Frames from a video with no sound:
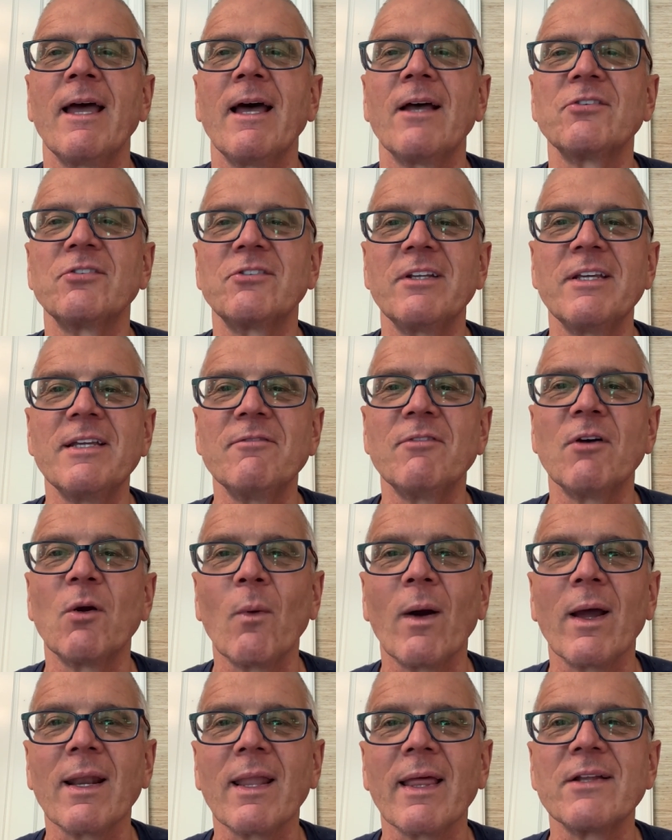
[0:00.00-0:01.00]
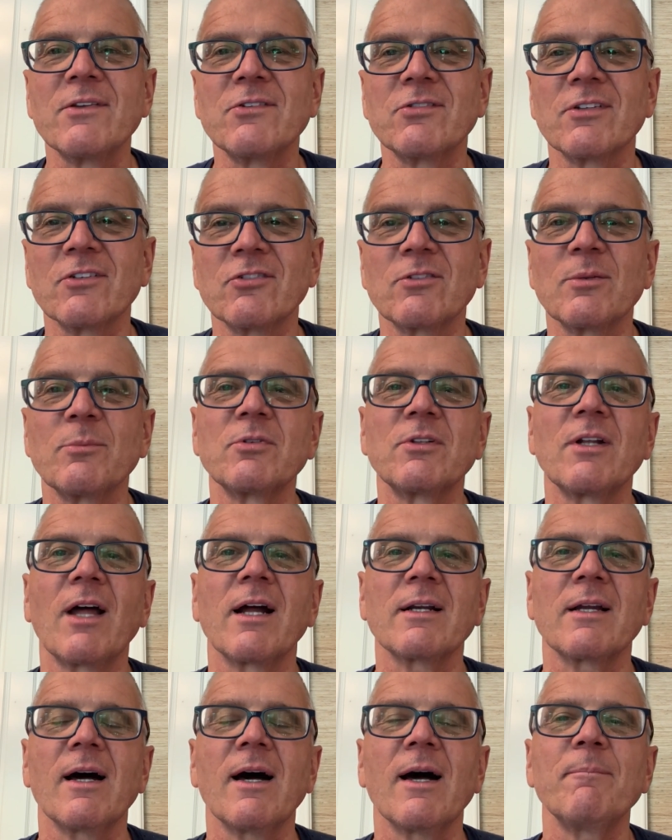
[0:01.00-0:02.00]

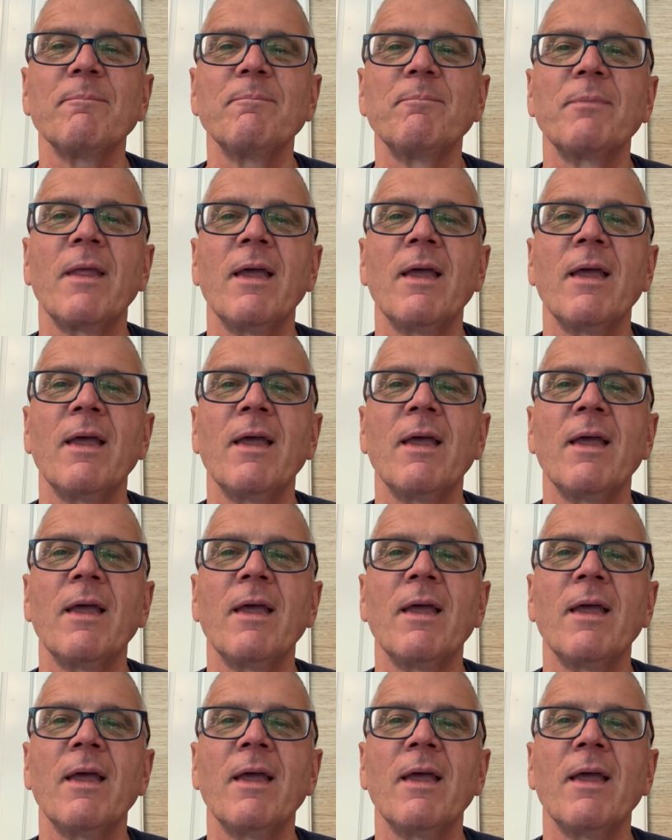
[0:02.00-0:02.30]
steve@wetlightsystems.com.